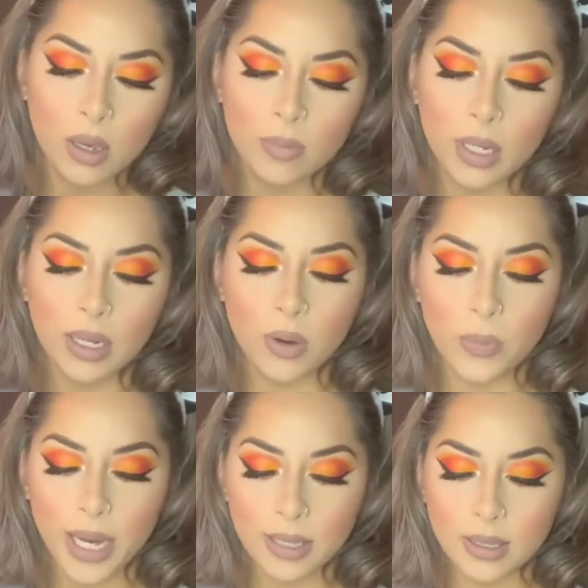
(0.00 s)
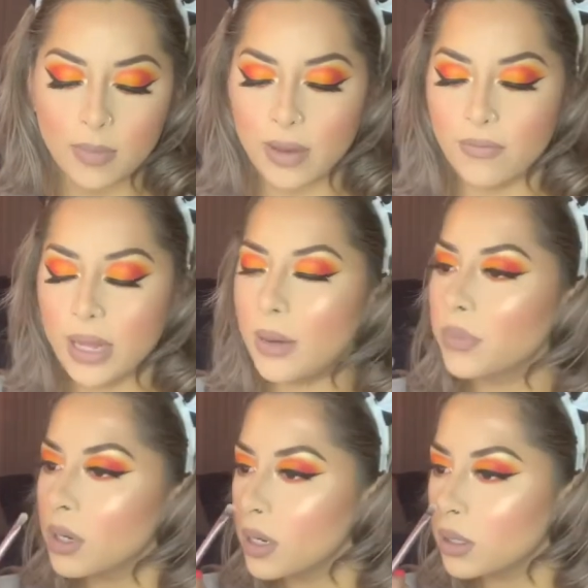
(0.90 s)
I'm gonna go back into my flat
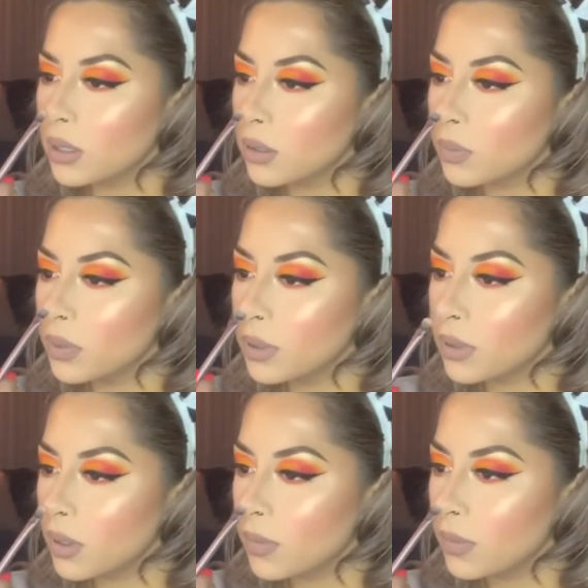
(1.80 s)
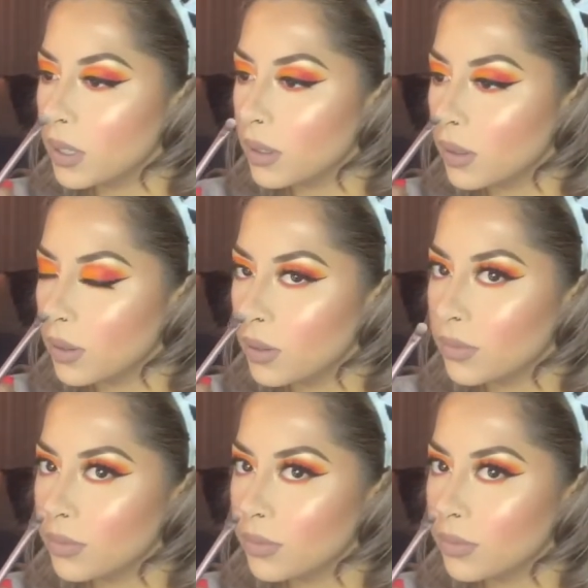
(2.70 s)
brush and just put some right here.